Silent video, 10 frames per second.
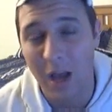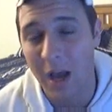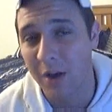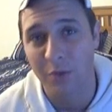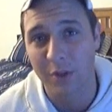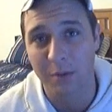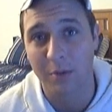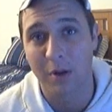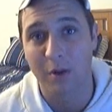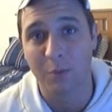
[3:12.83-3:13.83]
I don't think it
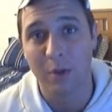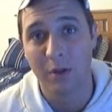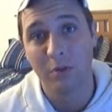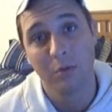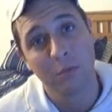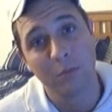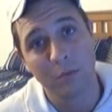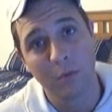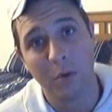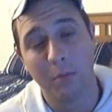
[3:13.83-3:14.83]
probably will,
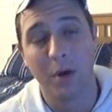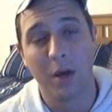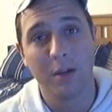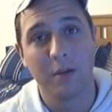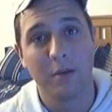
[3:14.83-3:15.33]
but